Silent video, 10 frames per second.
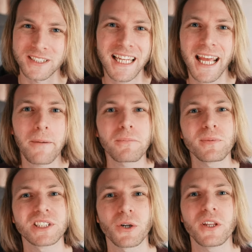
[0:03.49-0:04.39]
Today I'm going
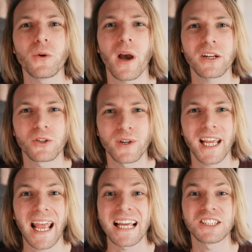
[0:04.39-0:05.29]
to be showing you how to
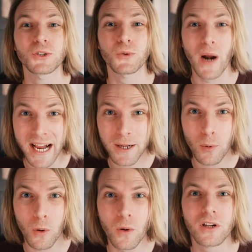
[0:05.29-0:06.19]
create a
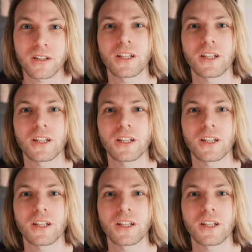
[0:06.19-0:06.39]
trackable